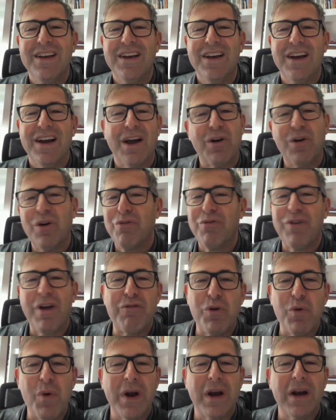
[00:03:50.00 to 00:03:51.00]
I don't know if
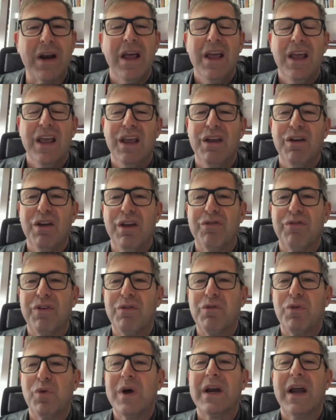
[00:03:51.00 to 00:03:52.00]

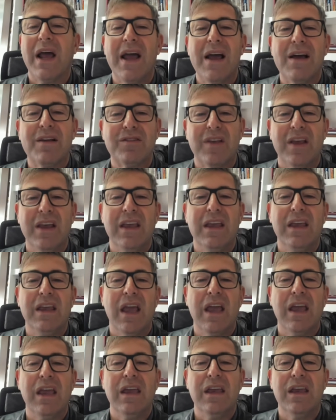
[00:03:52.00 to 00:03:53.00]
everyone has
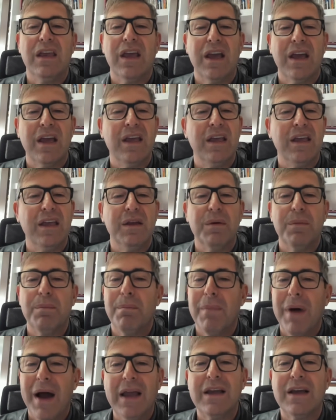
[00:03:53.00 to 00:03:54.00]
a
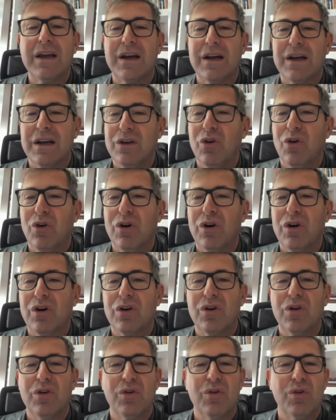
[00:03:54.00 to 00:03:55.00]
mic in your
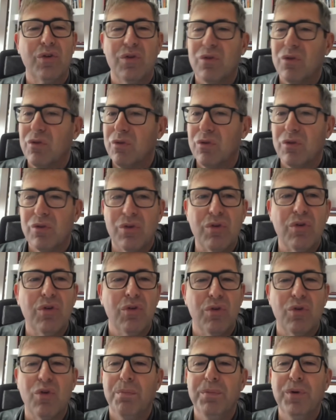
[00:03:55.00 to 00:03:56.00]

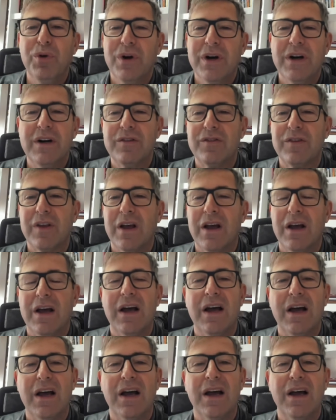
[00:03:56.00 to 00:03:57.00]
computers,
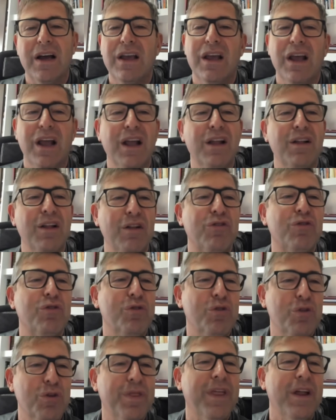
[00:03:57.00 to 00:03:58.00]
it's
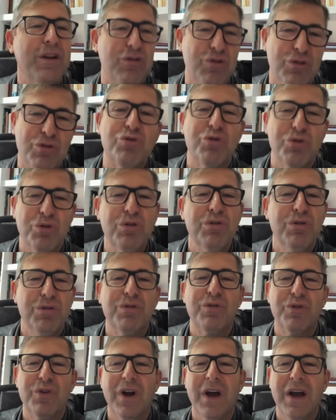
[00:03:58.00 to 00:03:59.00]
good that you do,
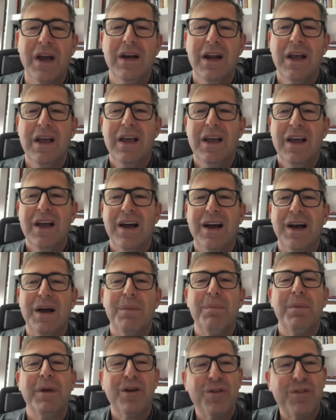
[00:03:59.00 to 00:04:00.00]
right?
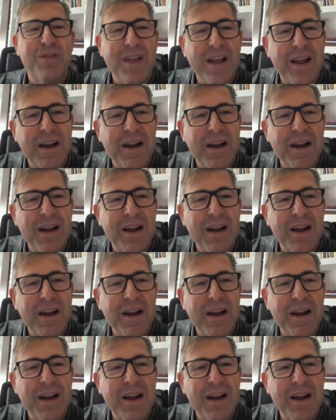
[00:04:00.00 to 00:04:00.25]
Because that